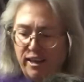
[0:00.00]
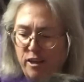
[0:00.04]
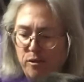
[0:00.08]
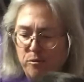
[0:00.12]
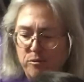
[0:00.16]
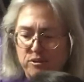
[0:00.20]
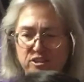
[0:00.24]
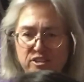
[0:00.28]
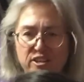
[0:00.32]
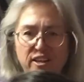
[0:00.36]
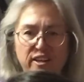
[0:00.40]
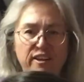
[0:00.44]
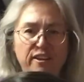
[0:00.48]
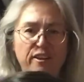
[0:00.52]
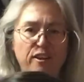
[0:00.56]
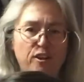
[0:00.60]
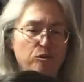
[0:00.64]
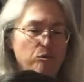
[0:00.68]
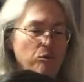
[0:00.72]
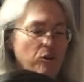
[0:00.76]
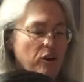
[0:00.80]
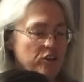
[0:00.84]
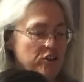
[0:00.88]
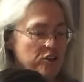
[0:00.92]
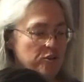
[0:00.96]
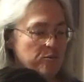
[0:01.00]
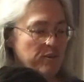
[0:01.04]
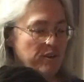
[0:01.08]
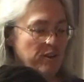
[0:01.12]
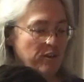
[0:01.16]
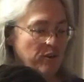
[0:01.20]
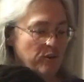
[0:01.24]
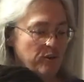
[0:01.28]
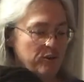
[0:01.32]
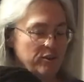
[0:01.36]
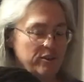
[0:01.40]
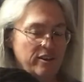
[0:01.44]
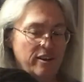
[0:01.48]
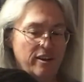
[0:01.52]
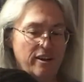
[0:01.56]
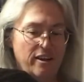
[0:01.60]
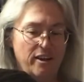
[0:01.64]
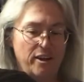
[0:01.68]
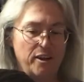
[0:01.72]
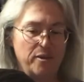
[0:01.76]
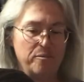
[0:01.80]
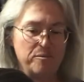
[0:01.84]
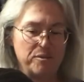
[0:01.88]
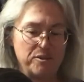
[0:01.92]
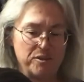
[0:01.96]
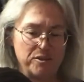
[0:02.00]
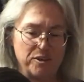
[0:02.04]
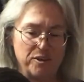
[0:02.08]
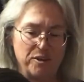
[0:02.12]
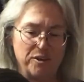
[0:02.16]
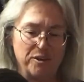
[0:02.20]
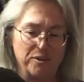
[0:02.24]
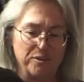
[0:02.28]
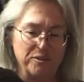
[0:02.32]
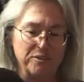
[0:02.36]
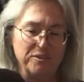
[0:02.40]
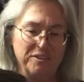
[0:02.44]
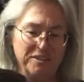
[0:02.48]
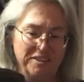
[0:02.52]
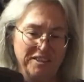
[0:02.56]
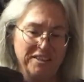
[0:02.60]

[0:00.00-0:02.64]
was sitting there watching me the whole time, so.